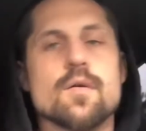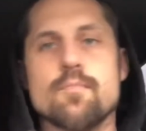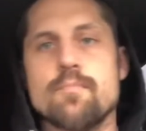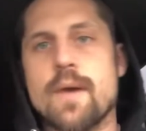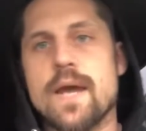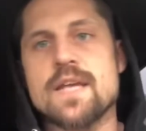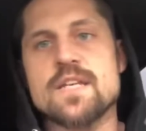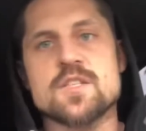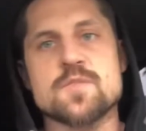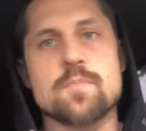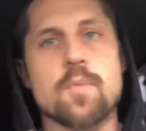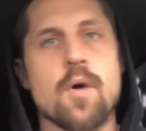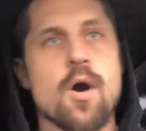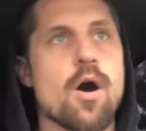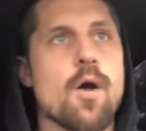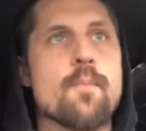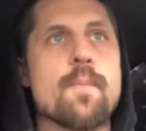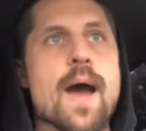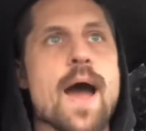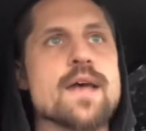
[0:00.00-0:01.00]

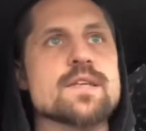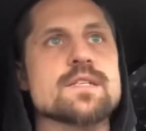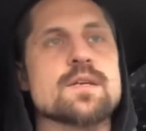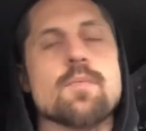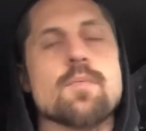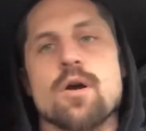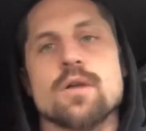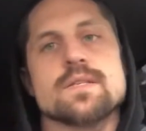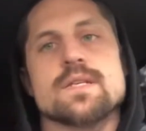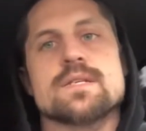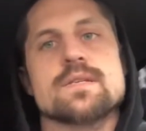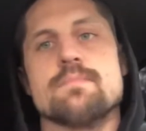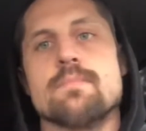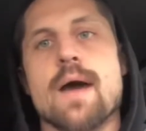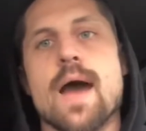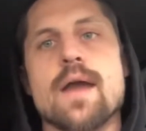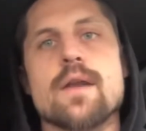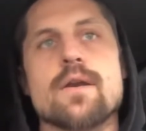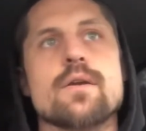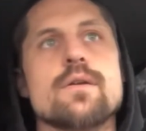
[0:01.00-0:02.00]
baseball, basketball, it doesn't
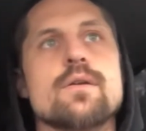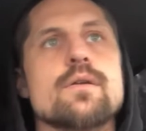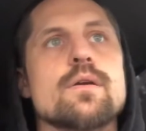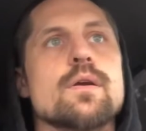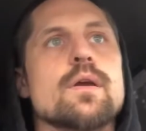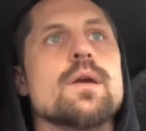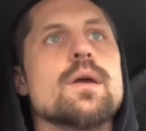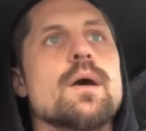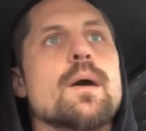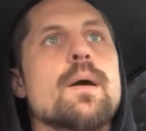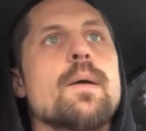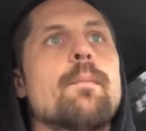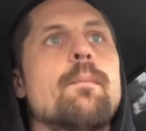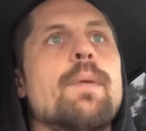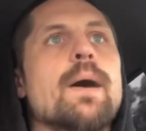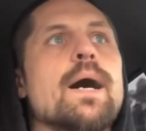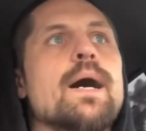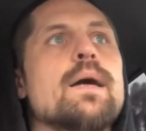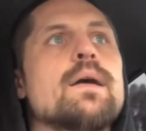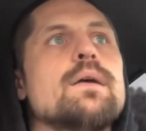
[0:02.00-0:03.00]
matter.
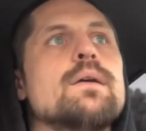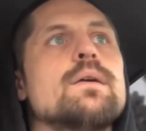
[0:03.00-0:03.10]
But